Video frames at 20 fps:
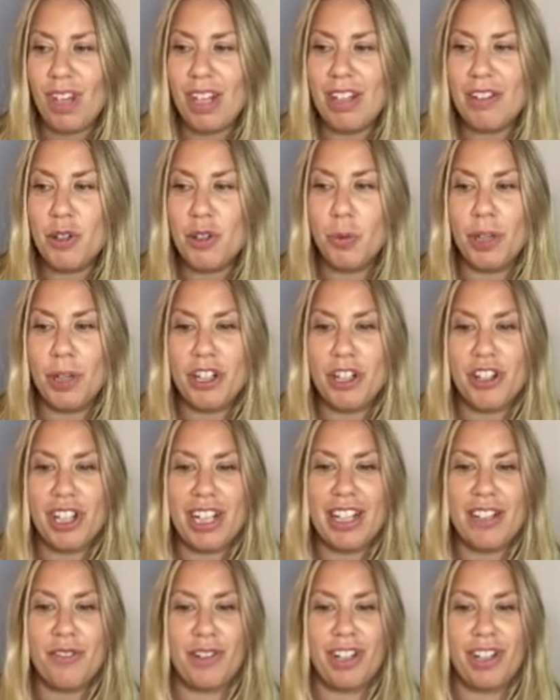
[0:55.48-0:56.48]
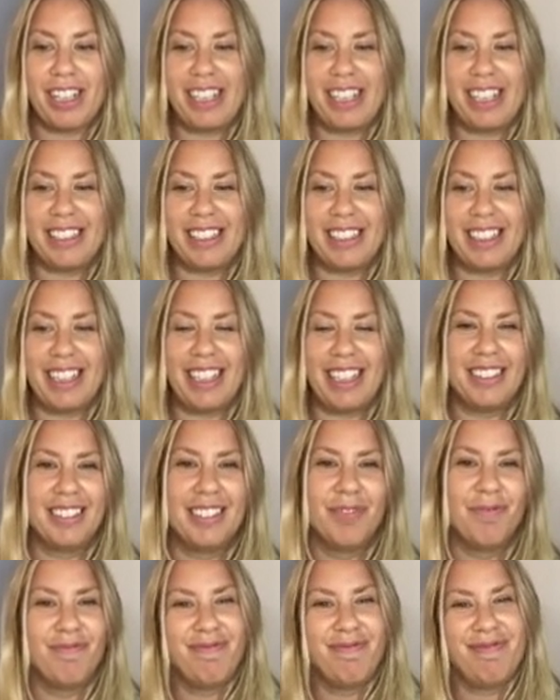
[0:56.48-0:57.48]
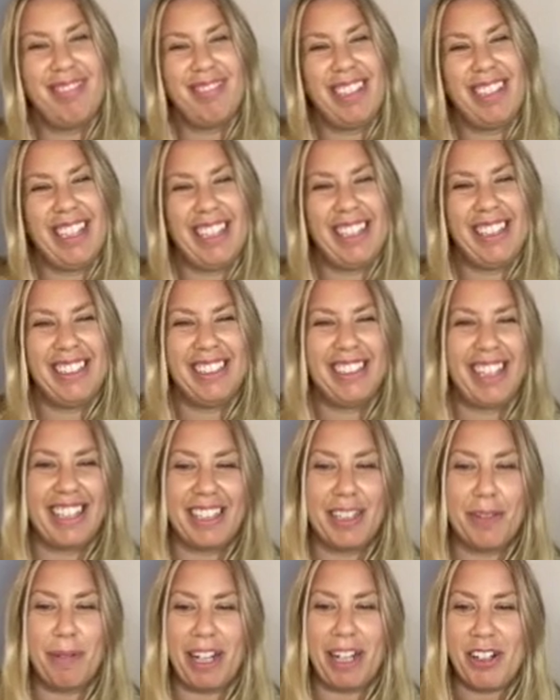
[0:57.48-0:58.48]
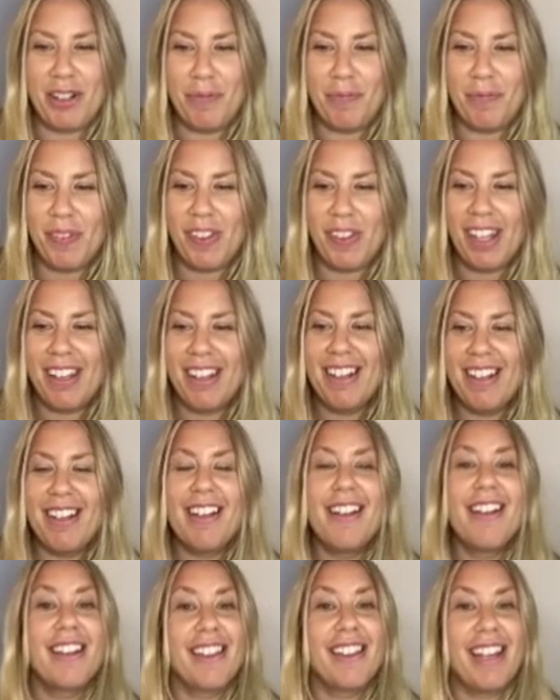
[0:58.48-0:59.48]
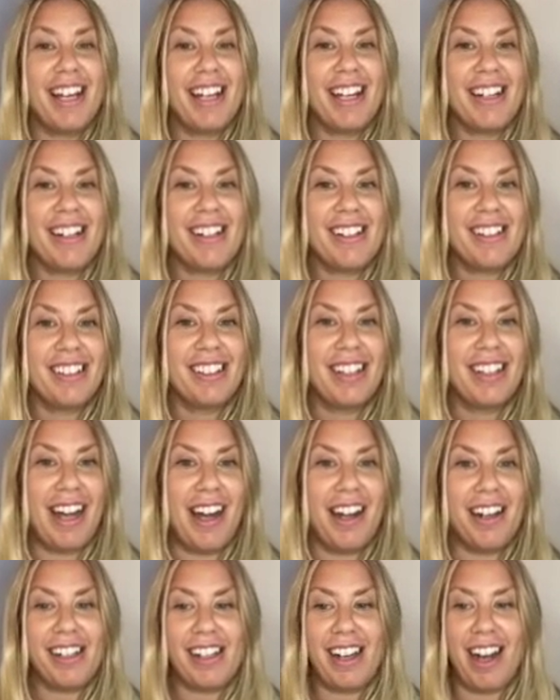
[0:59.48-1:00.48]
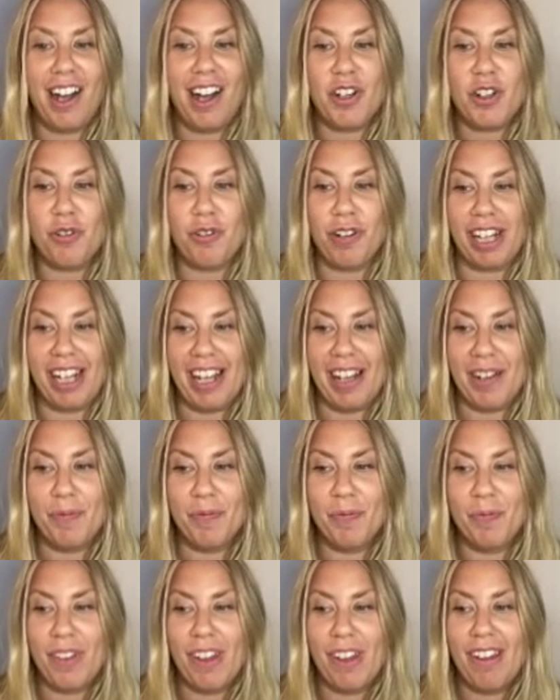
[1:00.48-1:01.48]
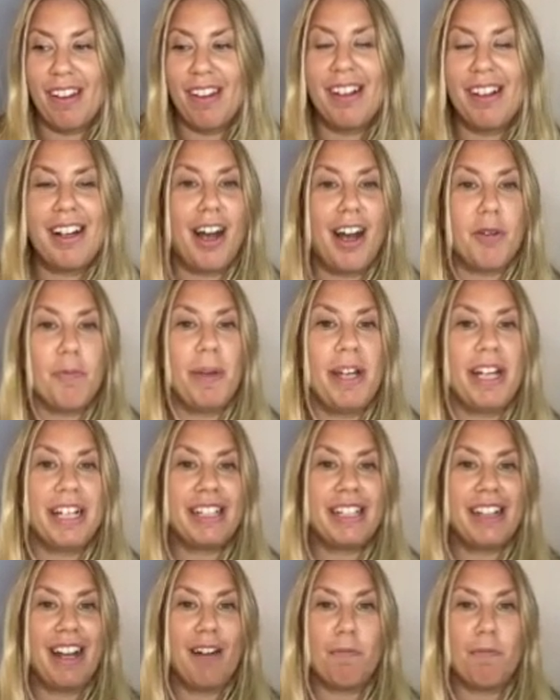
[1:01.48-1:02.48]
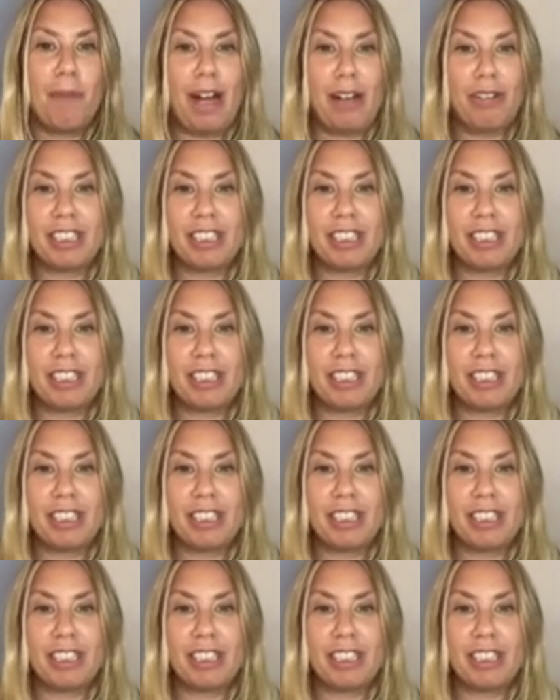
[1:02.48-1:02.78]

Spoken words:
To which the Israelites said, not so much. Then God got tricky. God picked up Mount